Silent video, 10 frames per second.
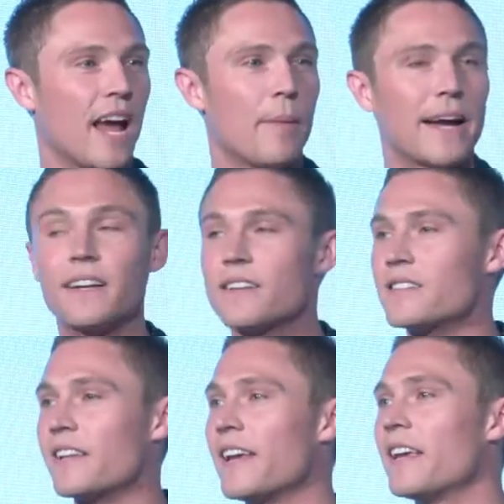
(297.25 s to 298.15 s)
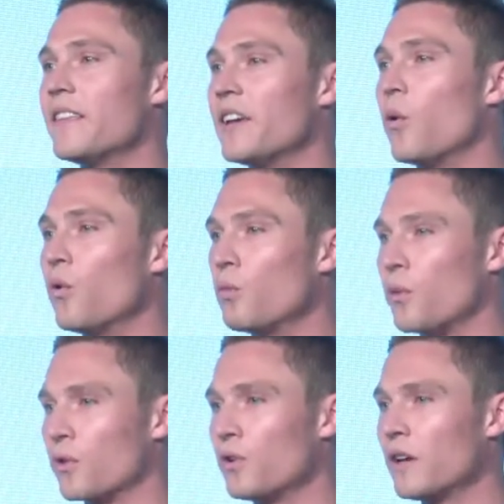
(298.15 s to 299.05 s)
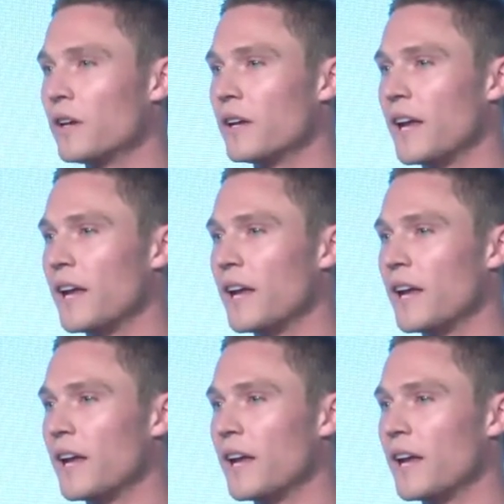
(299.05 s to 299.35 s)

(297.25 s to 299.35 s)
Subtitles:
Am I gonna stay in the old world